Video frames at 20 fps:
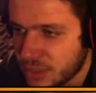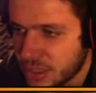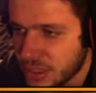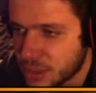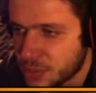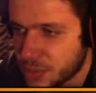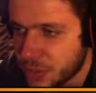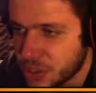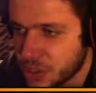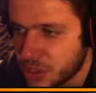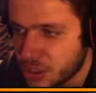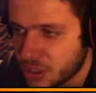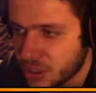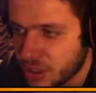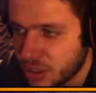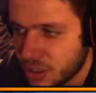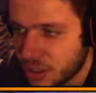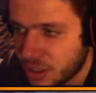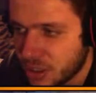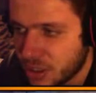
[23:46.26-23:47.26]

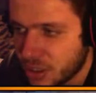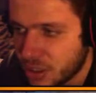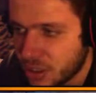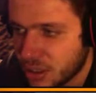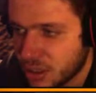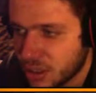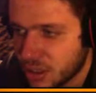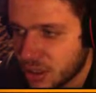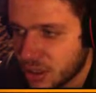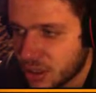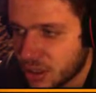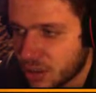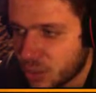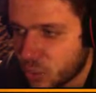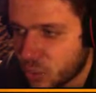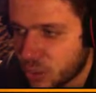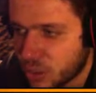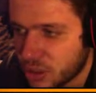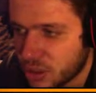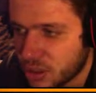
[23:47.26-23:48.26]
Especially uh,
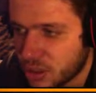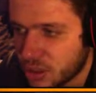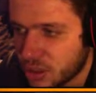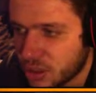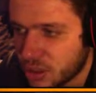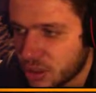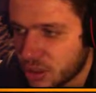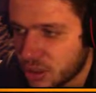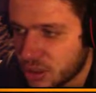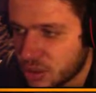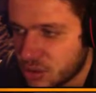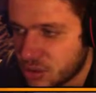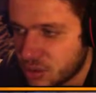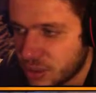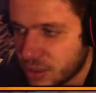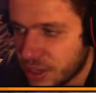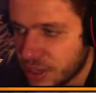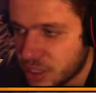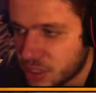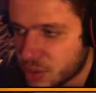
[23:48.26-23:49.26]
with the
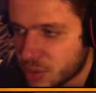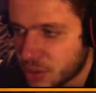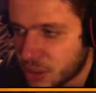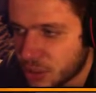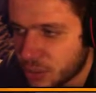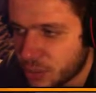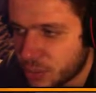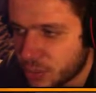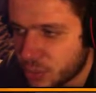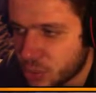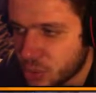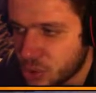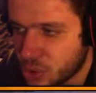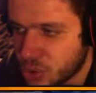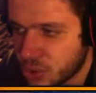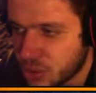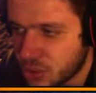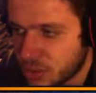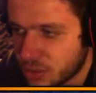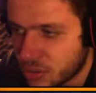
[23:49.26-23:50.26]
two lines being
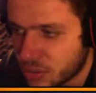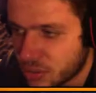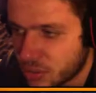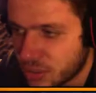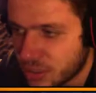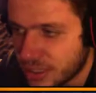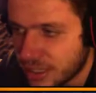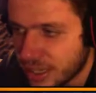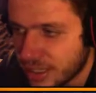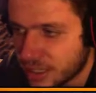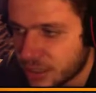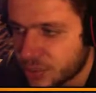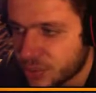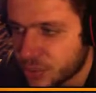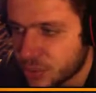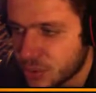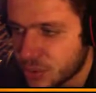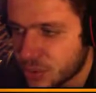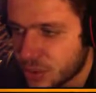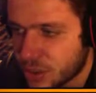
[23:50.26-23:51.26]
pushed with
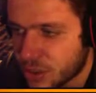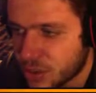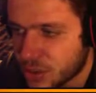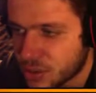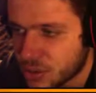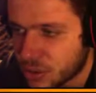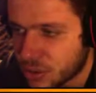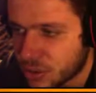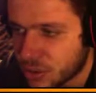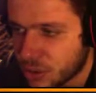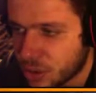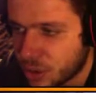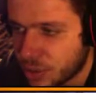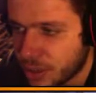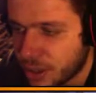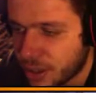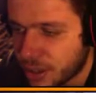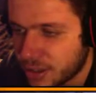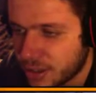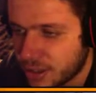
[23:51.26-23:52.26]
catapults, Rehgar is going to go
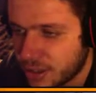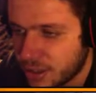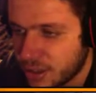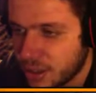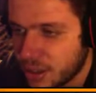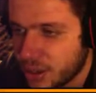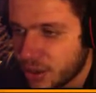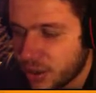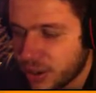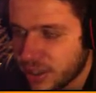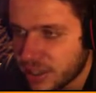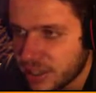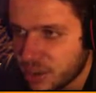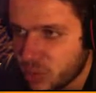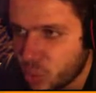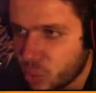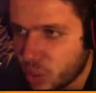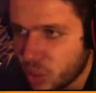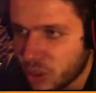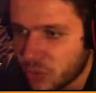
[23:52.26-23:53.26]
back. Right, I
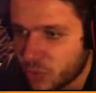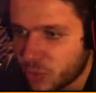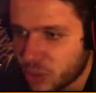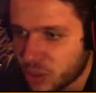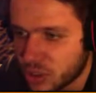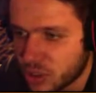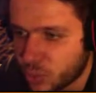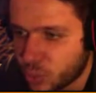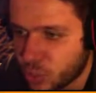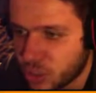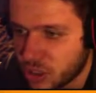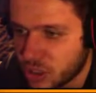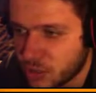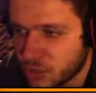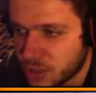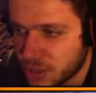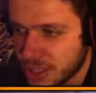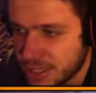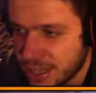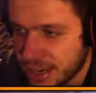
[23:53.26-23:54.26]
went for the
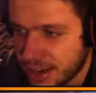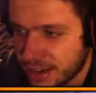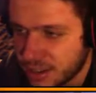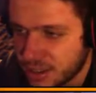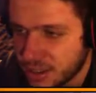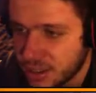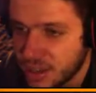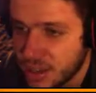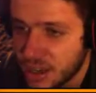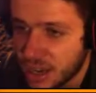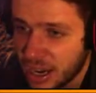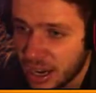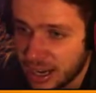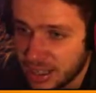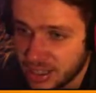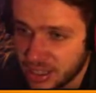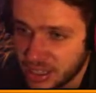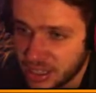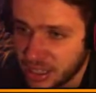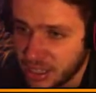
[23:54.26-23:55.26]
Blunderbuss talent. I
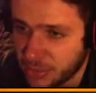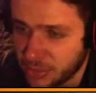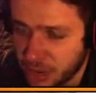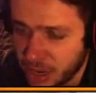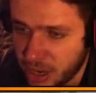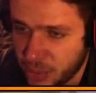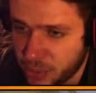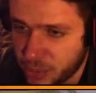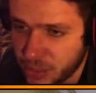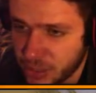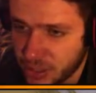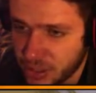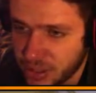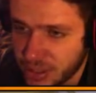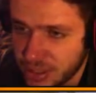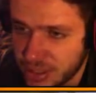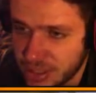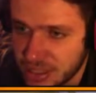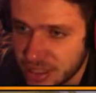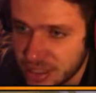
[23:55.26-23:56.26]
think, in my opinion, this